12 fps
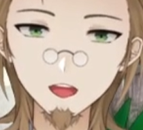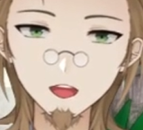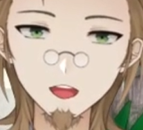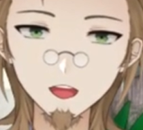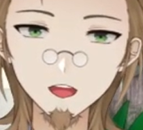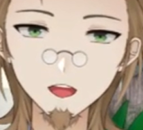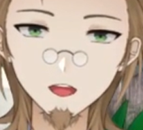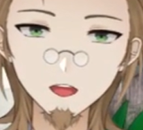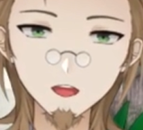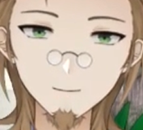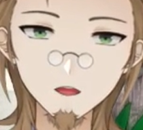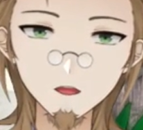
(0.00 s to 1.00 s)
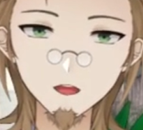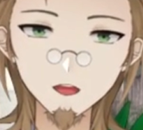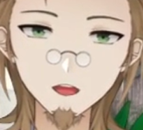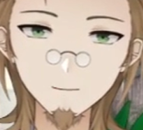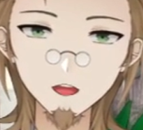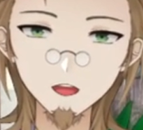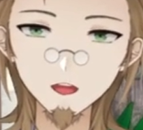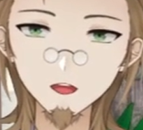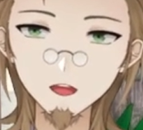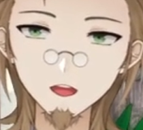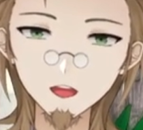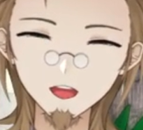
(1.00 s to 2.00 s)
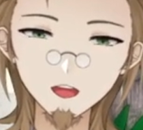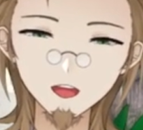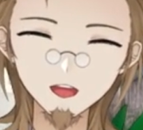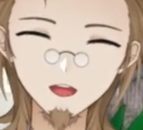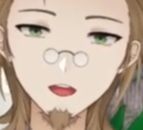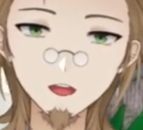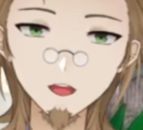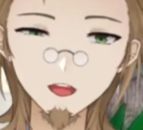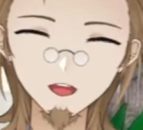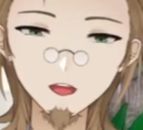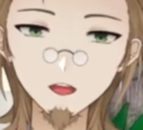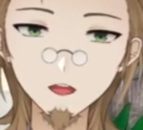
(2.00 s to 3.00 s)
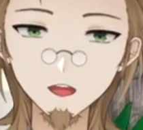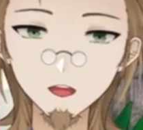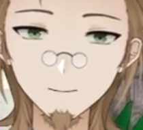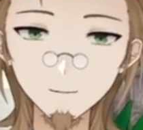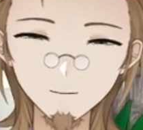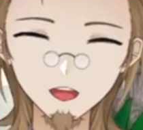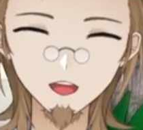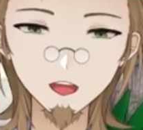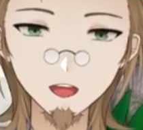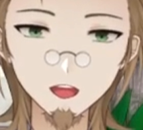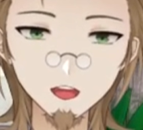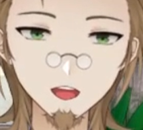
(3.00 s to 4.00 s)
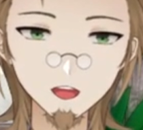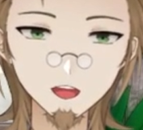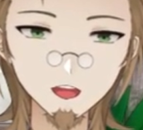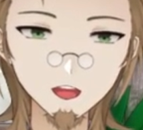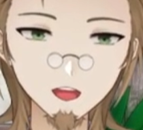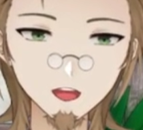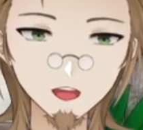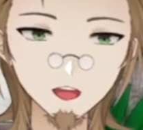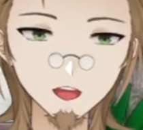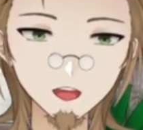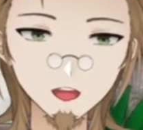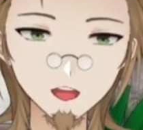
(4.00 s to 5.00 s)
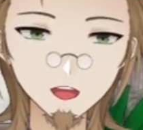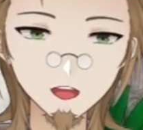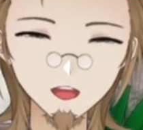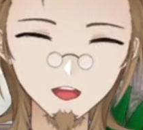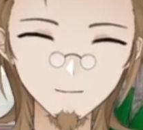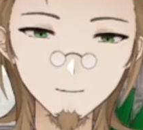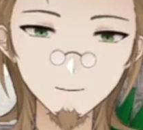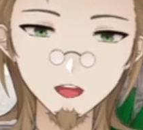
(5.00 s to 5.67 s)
it just kind of evolved into something else entirely at that point. Now,